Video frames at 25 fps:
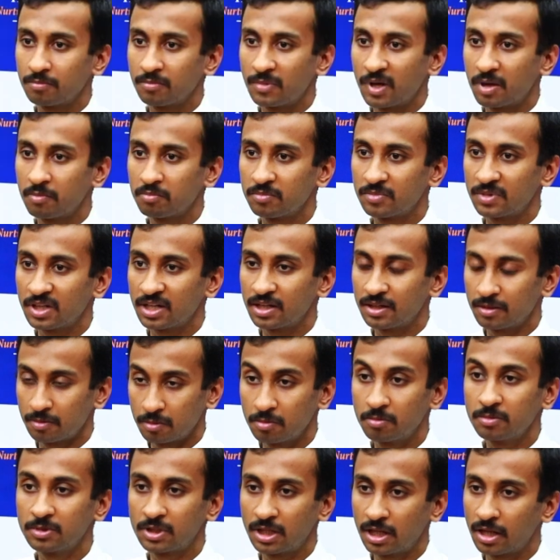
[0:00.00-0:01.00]
Ma'am,
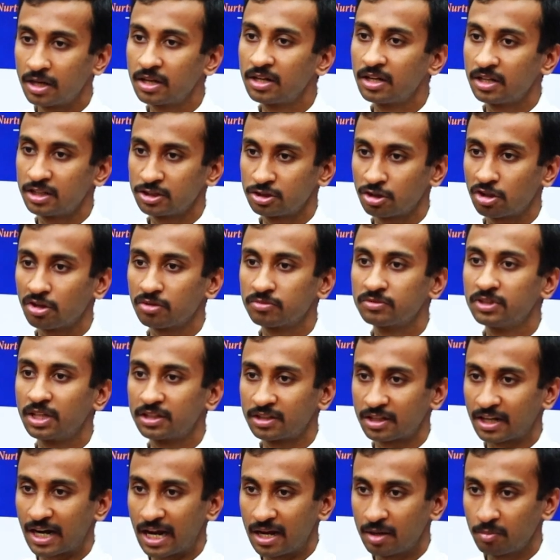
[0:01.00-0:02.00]
the religion of
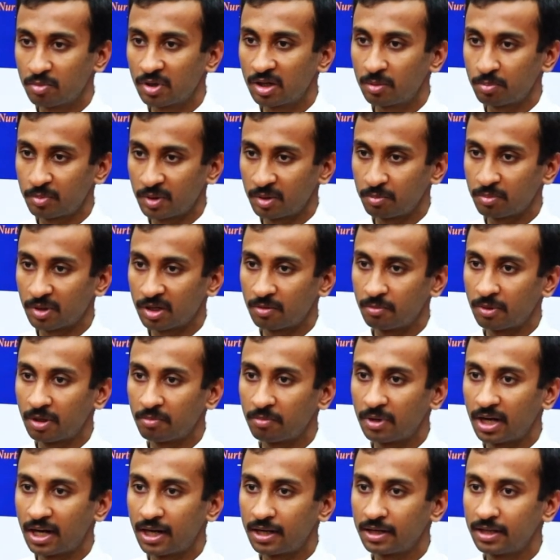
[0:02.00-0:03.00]
the tribal people,
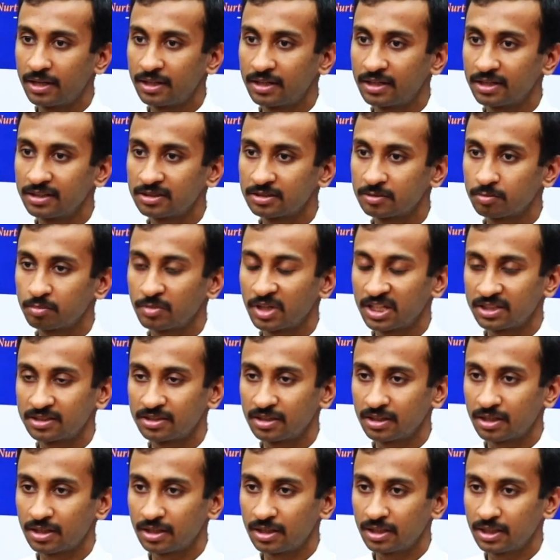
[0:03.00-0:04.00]
ma'am. And it is
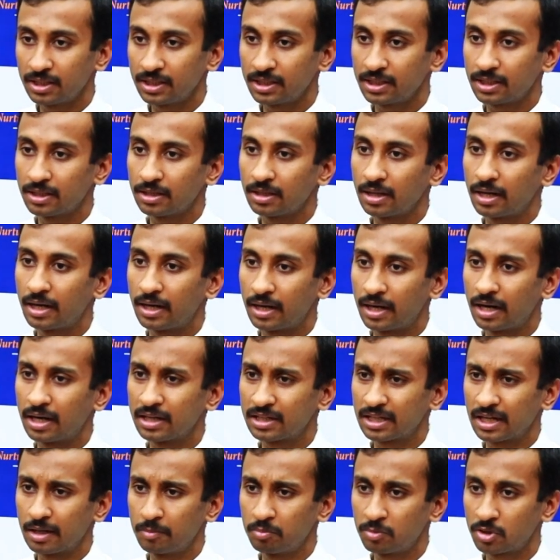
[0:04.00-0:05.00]
basically an
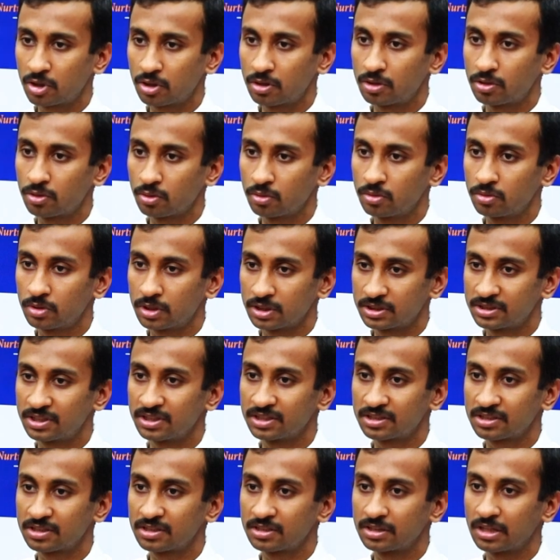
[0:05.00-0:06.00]
attempt to
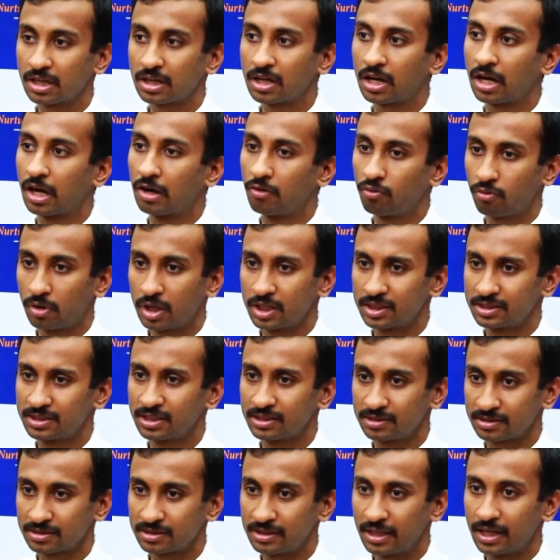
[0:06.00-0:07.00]
resist the
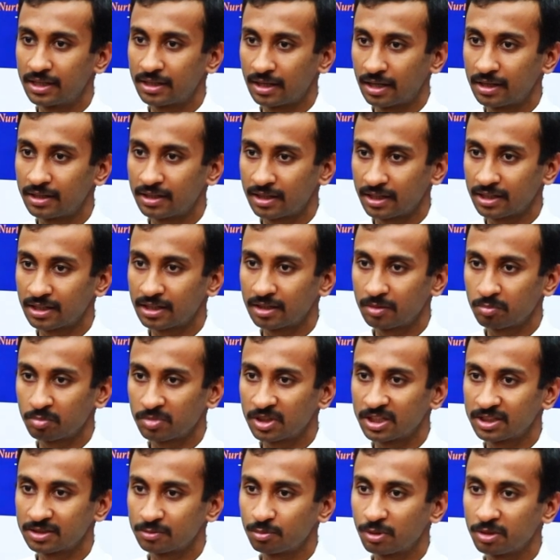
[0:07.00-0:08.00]
conversions that are taking
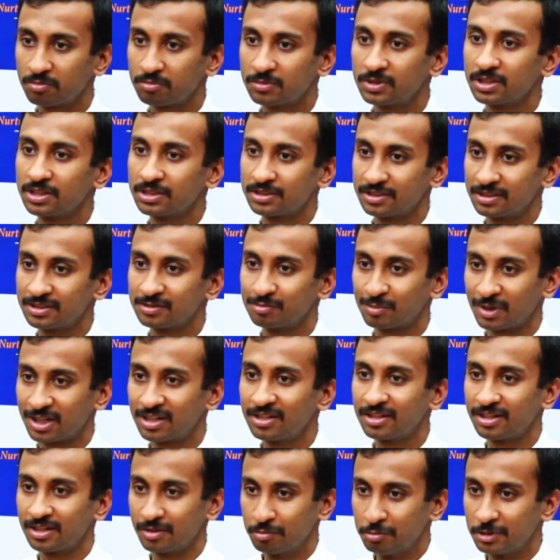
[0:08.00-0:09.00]
place, ma'am. This is my
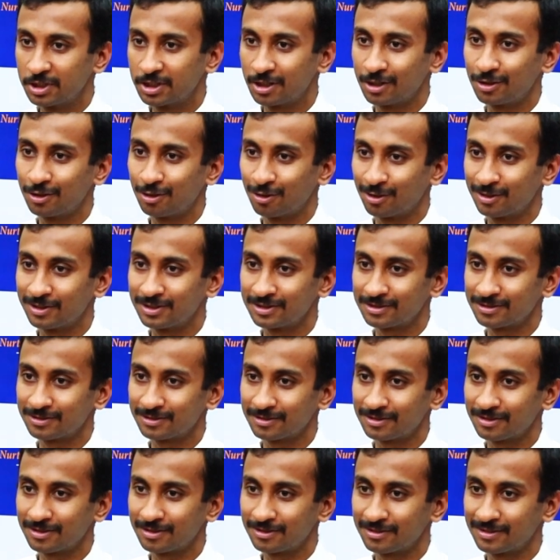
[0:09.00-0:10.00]
limited knowledge
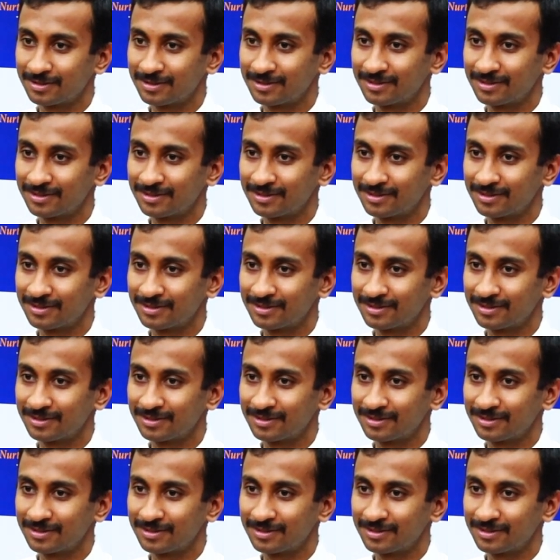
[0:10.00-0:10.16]
on.